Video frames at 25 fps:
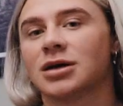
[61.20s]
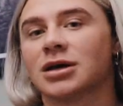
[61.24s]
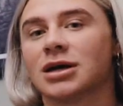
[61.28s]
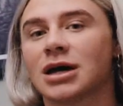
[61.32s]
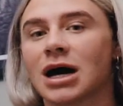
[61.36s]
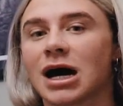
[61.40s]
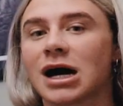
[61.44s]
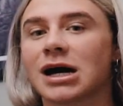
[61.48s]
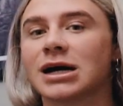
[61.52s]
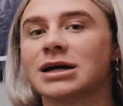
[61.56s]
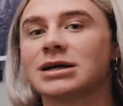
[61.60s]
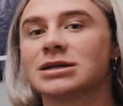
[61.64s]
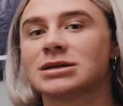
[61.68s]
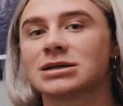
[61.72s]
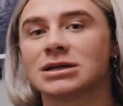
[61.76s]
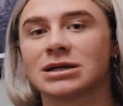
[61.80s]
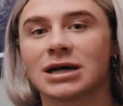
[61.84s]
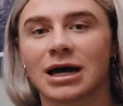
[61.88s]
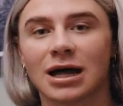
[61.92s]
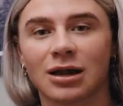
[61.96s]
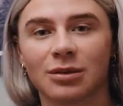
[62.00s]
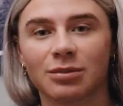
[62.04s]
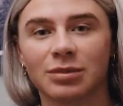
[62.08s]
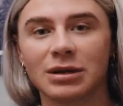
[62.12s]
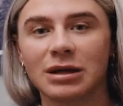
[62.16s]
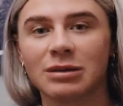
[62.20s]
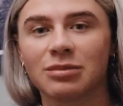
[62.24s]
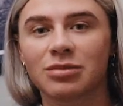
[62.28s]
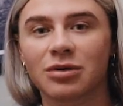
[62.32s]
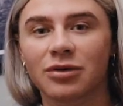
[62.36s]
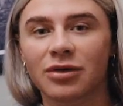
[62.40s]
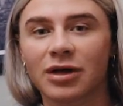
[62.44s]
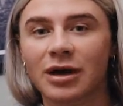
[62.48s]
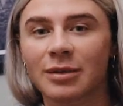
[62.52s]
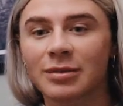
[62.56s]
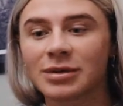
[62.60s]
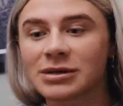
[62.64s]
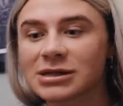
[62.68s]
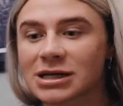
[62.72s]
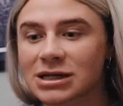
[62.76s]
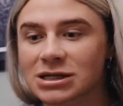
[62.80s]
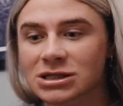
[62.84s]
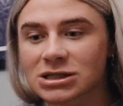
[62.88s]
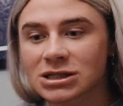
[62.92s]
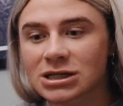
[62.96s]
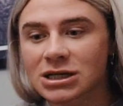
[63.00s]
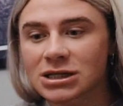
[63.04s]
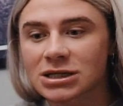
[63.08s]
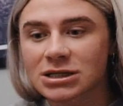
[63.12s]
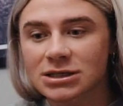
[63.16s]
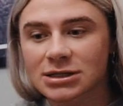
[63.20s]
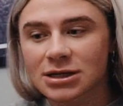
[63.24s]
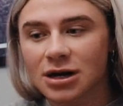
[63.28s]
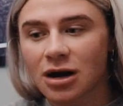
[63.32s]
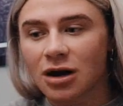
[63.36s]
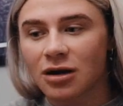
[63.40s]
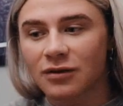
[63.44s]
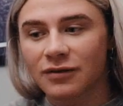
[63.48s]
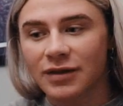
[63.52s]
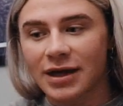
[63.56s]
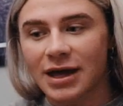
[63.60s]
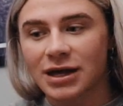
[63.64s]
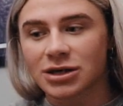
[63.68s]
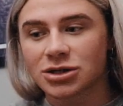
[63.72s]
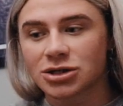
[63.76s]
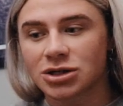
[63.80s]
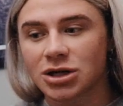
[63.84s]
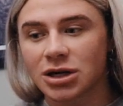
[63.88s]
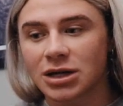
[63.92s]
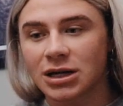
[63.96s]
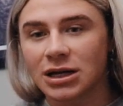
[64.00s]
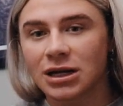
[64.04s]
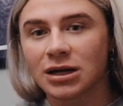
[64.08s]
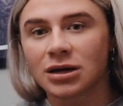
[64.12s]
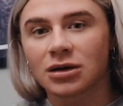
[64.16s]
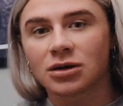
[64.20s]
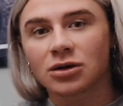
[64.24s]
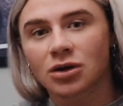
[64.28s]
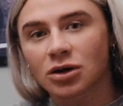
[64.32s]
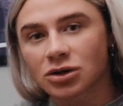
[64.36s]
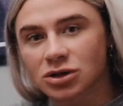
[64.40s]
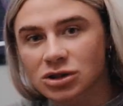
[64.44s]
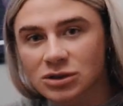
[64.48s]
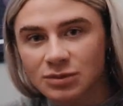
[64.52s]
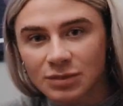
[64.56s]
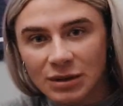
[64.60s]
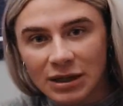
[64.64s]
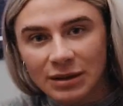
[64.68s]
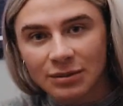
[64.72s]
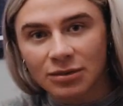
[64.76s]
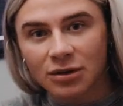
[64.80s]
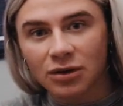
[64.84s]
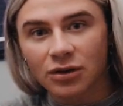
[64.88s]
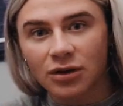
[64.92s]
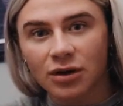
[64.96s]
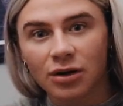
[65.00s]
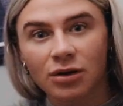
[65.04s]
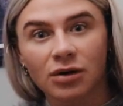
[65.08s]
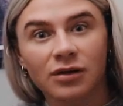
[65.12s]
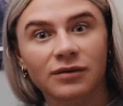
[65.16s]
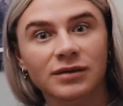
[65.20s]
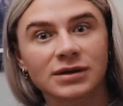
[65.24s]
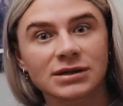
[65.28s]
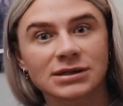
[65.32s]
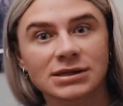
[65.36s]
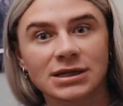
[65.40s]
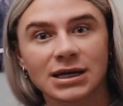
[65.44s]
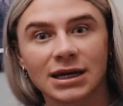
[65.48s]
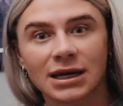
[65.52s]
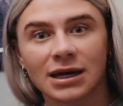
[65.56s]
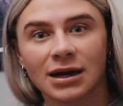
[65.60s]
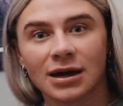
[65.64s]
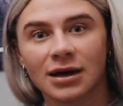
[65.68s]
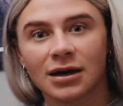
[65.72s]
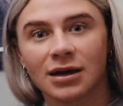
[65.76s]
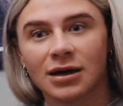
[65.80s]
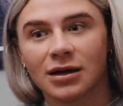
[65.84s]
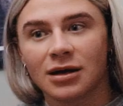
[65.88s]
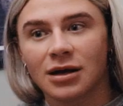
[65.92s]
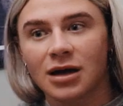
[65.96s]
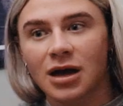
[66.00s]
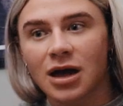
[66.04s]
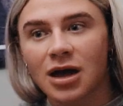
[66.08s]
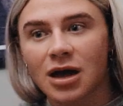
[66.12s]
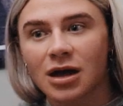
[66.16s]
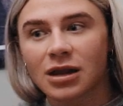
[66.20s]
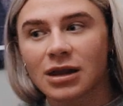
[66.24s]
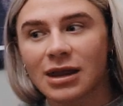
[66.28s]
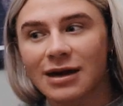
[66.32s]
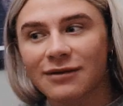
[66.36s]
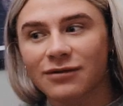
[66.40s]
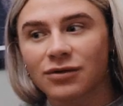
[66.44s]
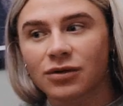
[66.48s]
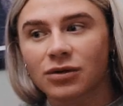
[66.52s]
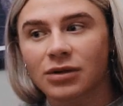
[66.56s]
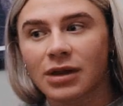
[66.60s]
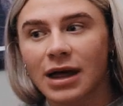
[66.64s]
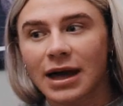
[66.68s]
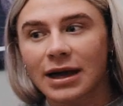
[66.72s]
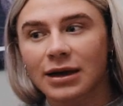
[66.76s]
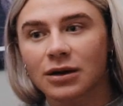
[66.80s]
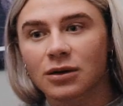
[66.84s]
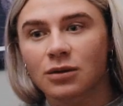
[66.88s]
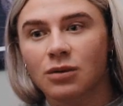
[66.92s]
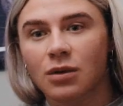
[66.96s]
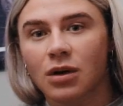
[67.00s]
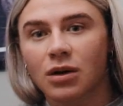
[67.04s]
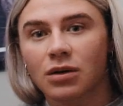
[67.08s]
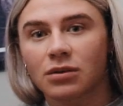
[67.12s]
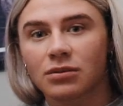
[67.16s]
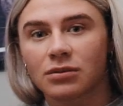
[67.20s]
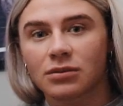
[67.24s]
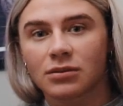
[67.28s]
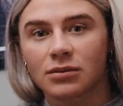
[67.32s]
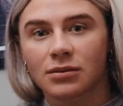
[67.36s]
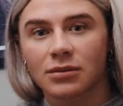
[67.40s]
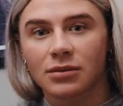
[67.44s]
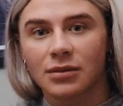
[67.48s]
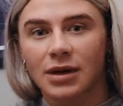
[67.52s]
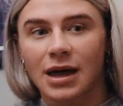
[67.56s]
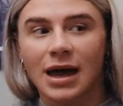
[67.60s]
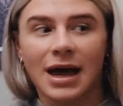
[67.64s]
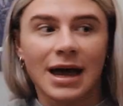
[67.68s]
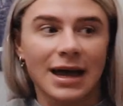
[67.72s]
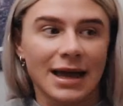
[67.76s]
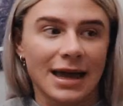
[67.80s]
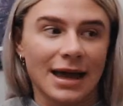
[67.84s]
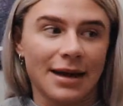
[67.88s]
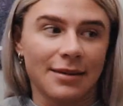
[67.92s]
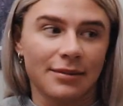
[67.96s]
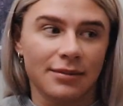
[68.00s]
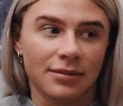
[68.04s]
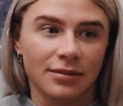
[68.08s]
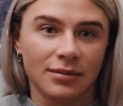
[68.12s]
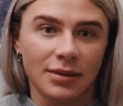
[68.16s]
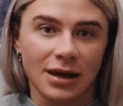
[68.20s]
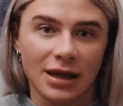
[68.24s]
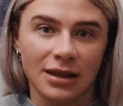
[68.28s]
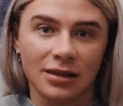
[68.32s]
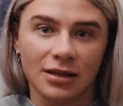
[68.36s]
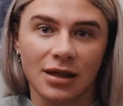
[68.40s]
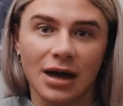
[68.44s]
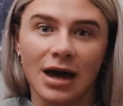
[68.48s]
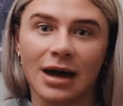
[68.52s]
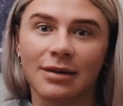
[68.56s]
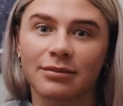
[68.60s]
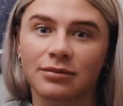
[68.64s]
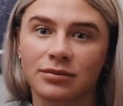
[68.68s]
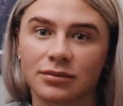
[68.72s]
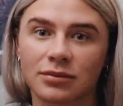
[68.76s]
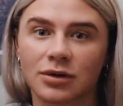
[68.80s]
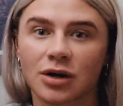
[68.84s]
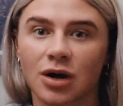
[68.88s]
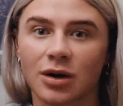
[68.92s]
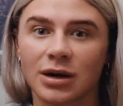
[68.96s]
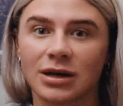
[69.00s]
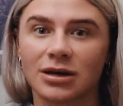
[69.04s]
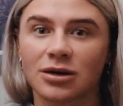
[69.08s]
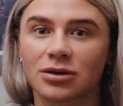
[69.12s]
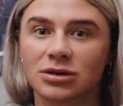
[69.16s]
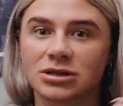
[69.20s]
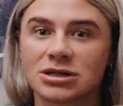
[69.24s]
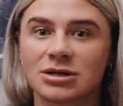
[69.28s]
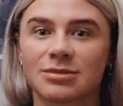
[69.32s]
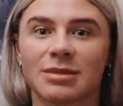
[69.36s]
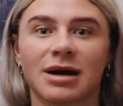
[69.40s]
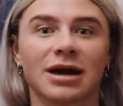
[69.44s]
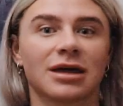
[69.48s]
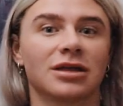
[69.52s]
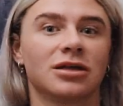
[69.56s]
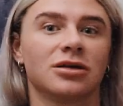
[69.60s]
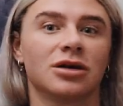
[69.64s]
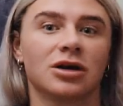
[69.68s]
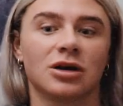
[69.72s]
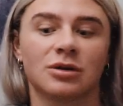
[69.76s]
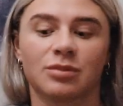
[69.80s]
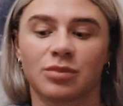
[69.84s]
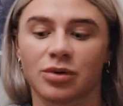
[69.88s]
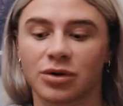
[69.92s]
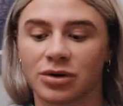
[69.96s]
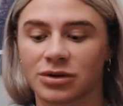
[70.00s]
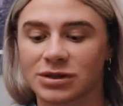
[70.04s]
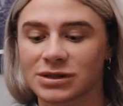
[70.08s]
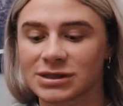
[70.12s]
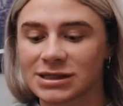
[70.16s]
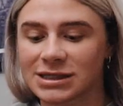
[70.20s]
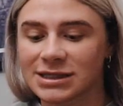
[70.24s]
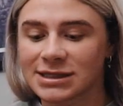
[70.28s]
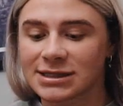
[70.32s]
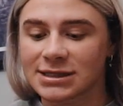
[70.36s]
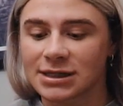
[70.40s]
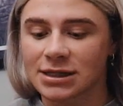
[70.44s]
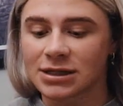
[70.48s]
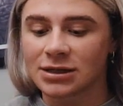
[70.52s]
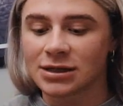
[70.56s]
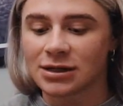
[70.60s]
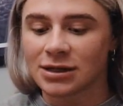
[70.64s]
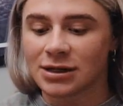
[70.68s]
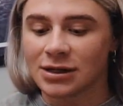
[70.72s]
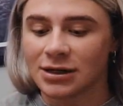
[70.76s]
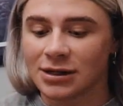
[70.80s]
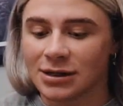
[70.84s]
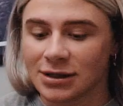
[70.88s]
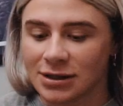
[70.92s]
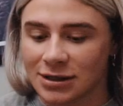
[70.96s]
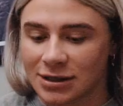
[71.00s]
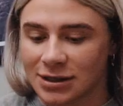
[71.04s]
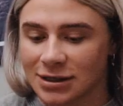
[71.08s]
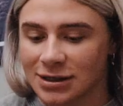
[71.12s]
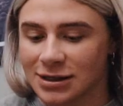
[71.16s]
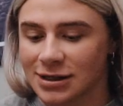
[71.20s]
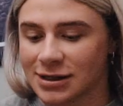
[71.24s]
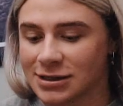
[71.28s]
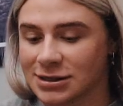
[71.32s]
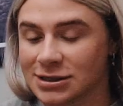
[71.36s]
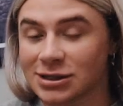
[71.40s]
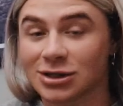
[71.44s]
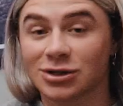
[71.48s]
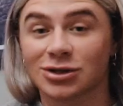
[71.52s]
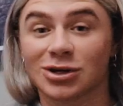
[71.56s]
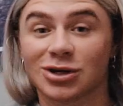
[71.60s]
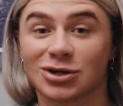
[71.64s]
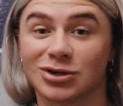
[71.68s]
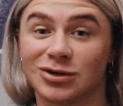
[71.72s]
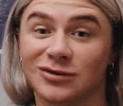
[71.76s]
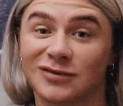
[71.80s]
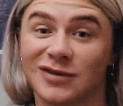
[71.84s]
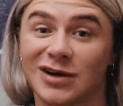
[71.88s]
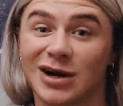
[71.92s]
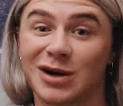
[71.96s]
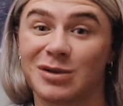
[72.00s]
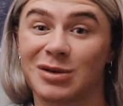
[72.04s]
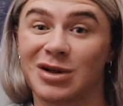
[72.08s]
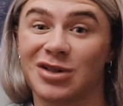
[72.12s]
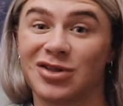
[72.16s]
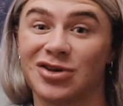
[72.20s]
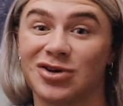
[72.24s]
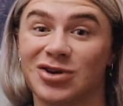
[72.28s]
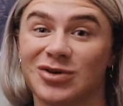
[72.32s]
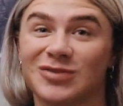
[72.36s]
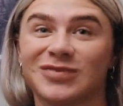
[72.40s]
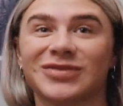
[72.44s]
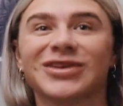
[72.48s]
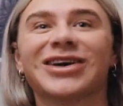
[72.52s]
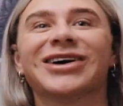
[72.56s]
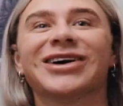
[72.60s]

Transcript: guide and help people that are potentially at the start of their journey, not just people that are obviously at a level like what I am, in that I'm going on to my third pro season. Still not done very well though.